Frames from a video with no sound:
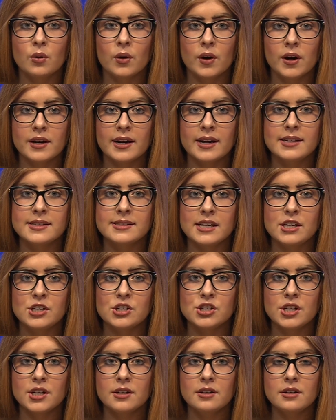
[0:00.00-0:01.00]

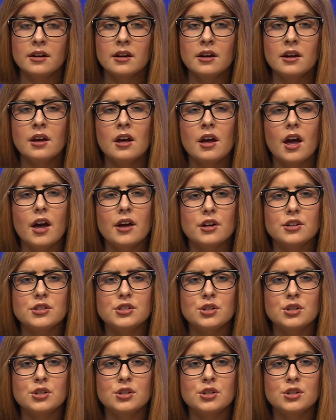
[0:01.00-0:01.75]
organization and a